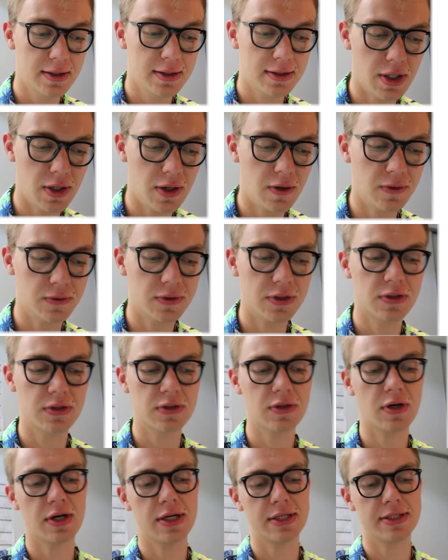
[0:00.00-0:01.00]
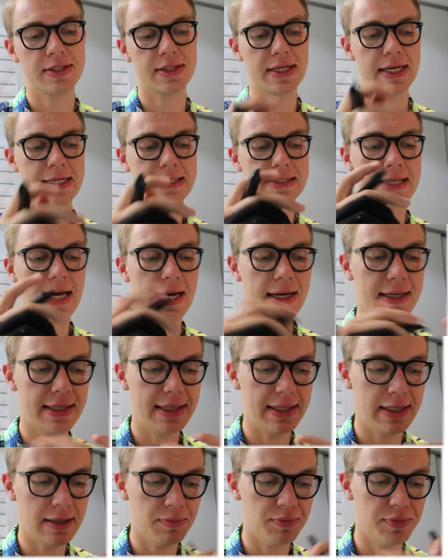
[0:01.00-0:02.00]
The nose starts
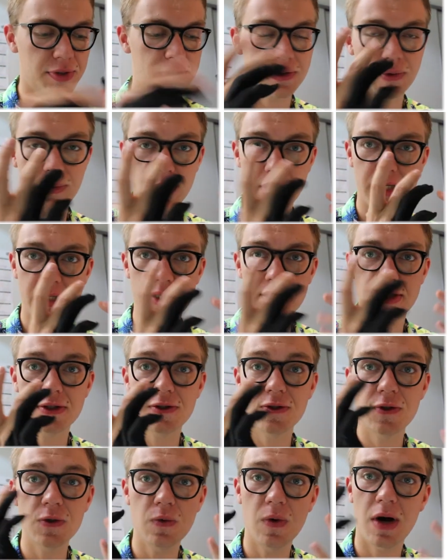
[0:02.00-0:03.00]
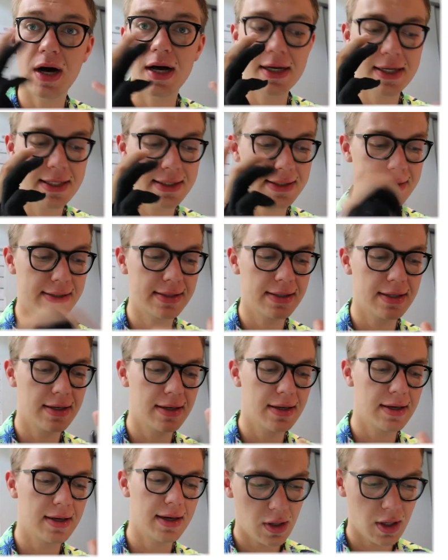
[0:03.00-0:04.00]
exactly between the 2 eyes,
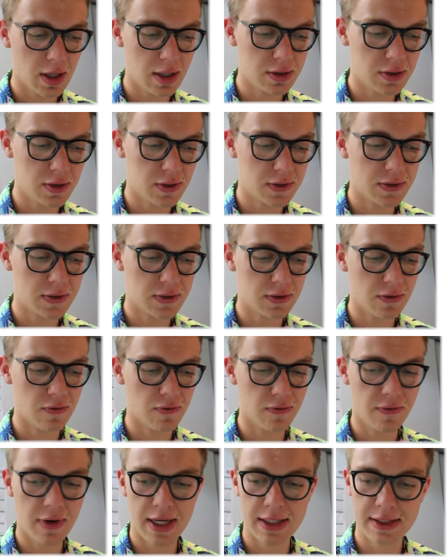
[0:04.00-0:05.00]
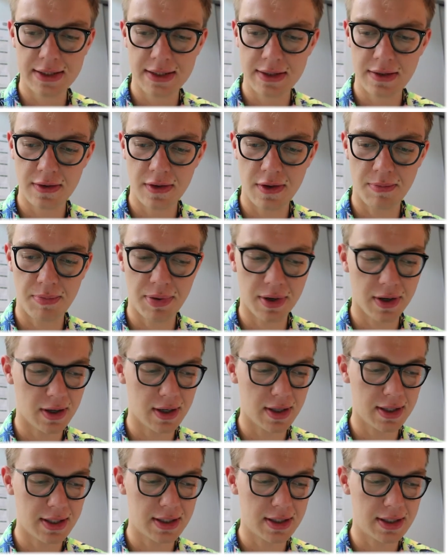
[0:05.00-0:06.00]
and just erase the
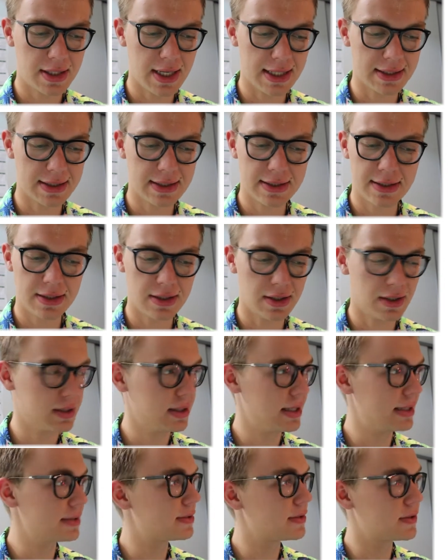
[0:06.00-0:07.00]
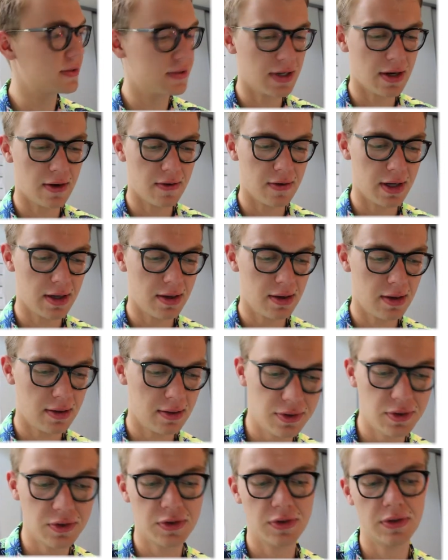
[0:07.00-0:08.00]
part that's not necessary.
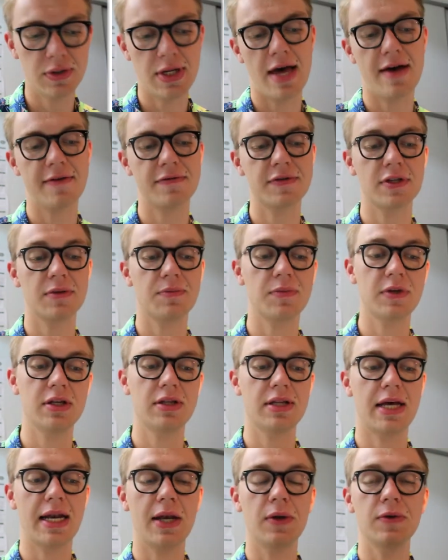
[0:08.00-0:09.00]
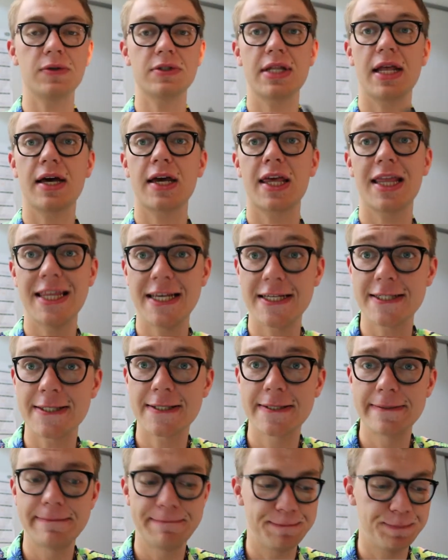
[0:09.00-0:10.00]
You should have something that looks like this.